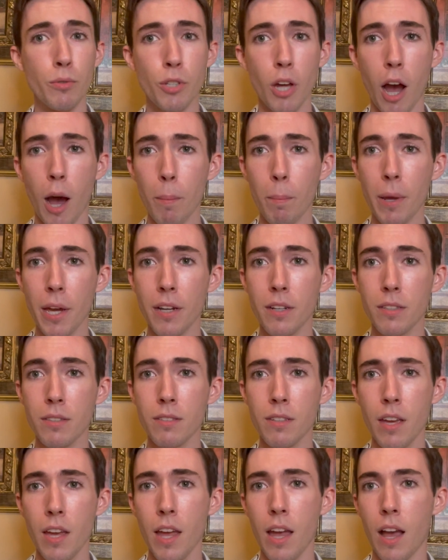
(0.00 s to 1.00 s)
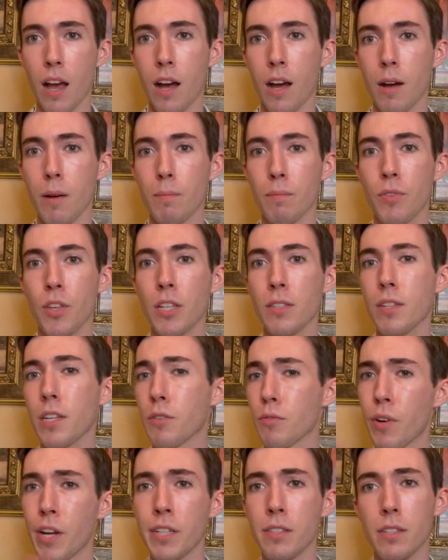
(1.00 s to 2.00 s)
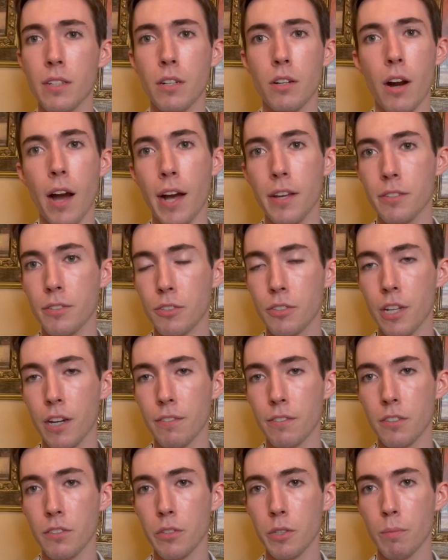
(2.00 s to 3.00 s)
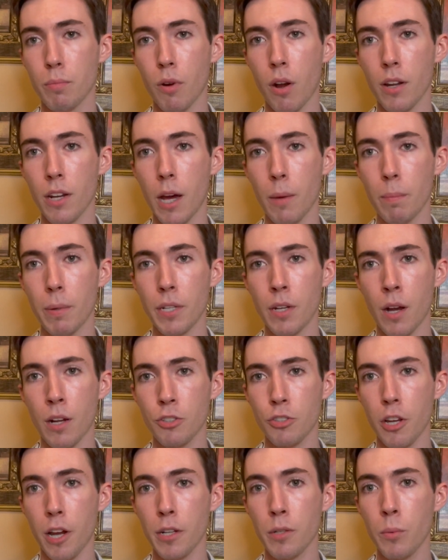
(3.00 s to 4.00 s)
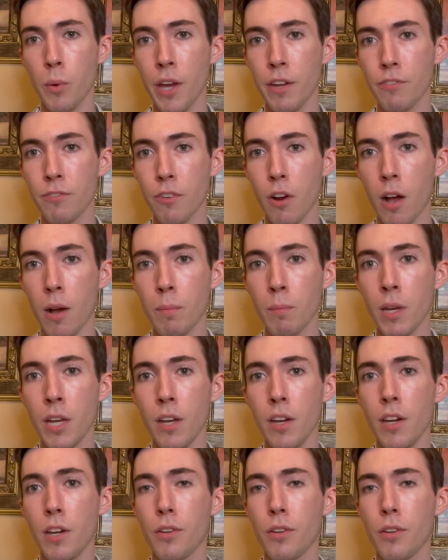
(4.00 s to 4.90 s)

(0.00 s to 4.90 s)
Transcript: topics. Things like race and class are definitely brought up and not shied away from.